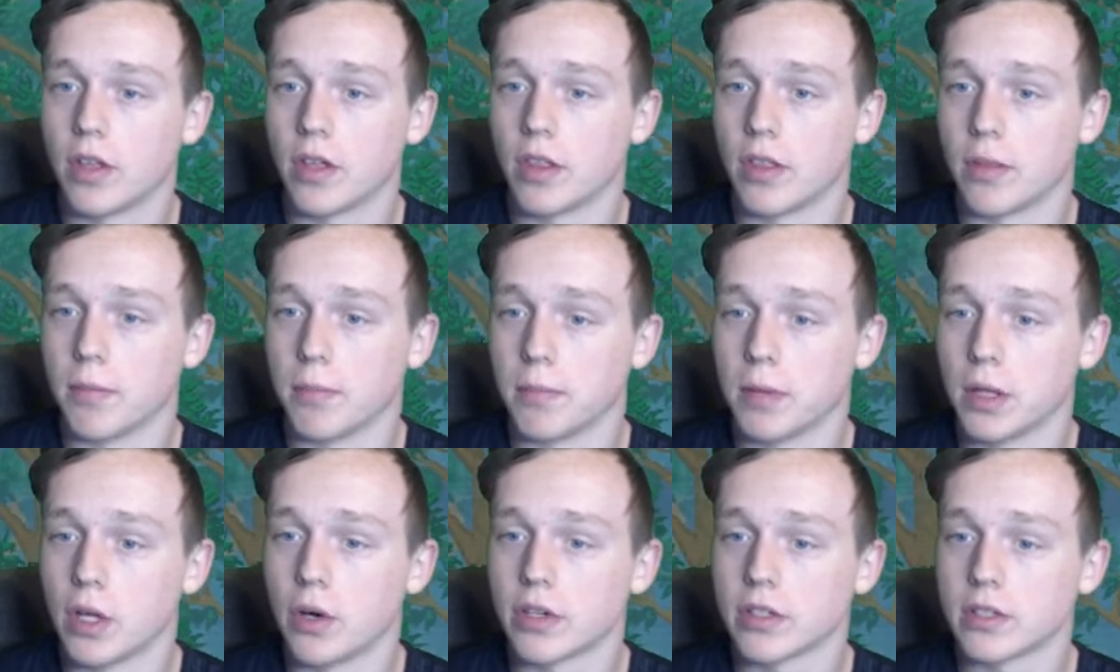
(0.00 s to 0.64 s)
the
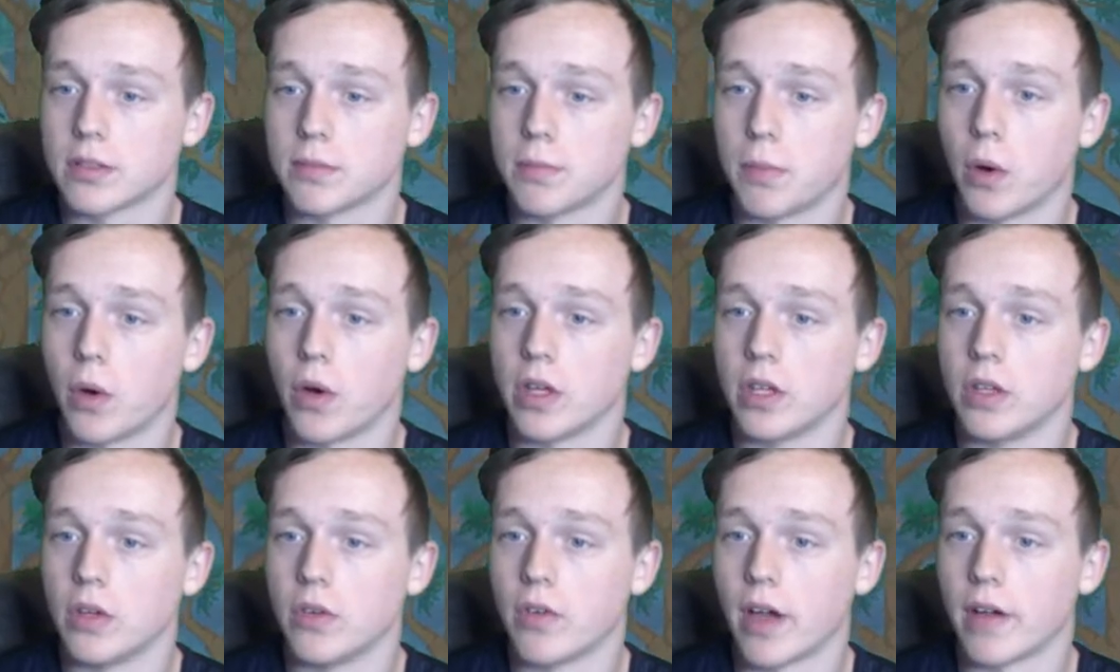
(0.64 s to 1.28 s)
bluest boy
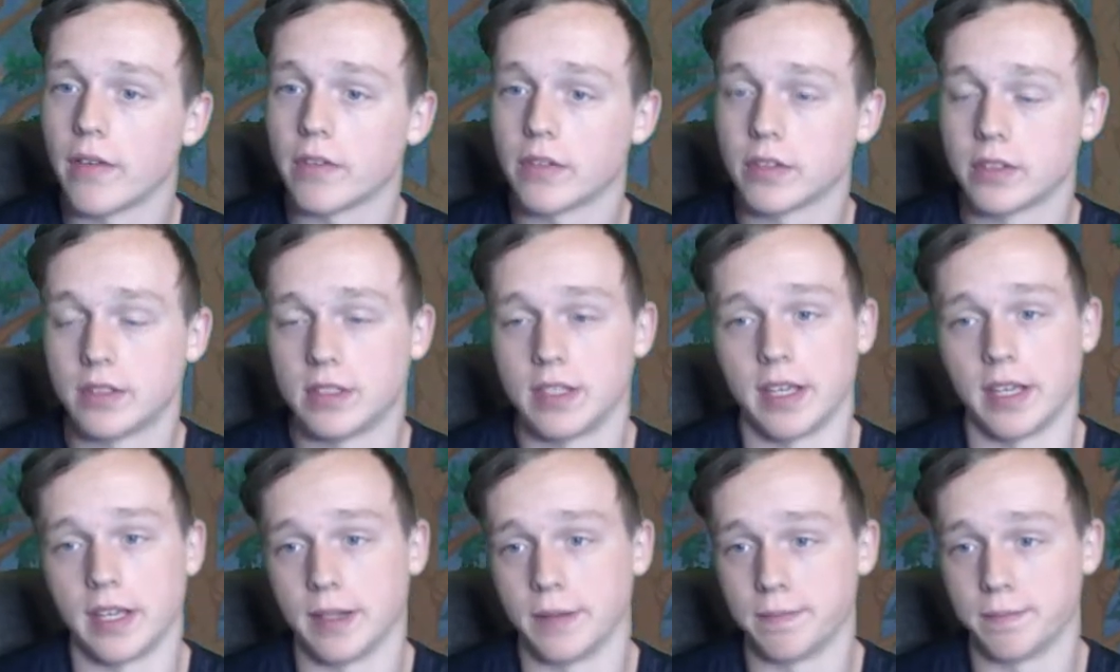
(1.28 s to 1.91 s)
you've ever
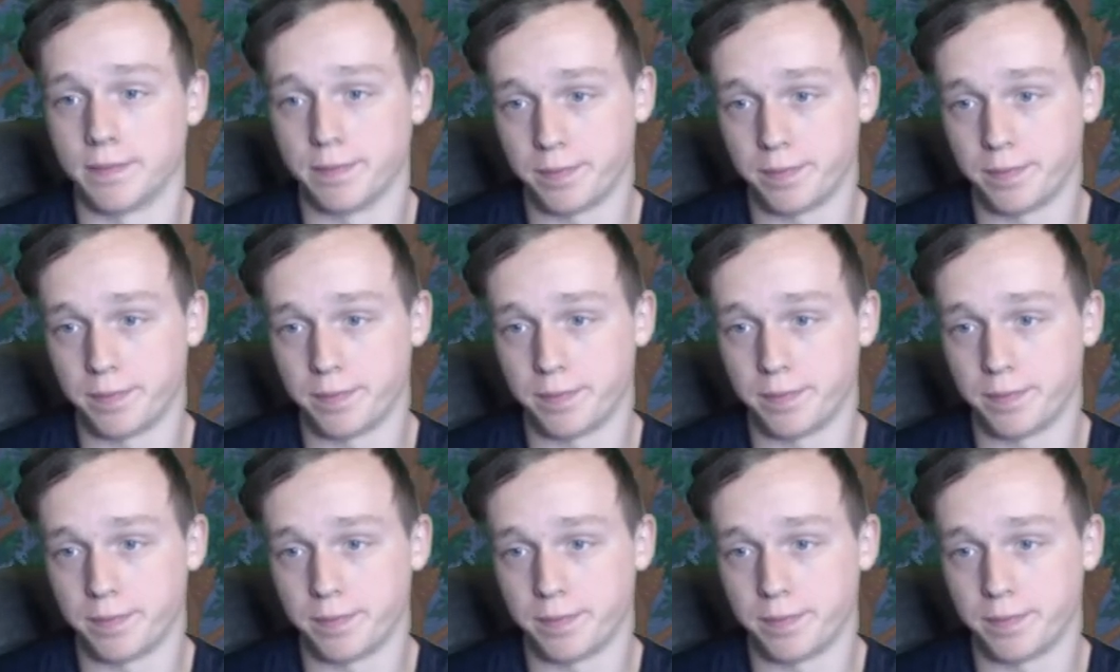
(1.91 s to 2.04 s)
seen.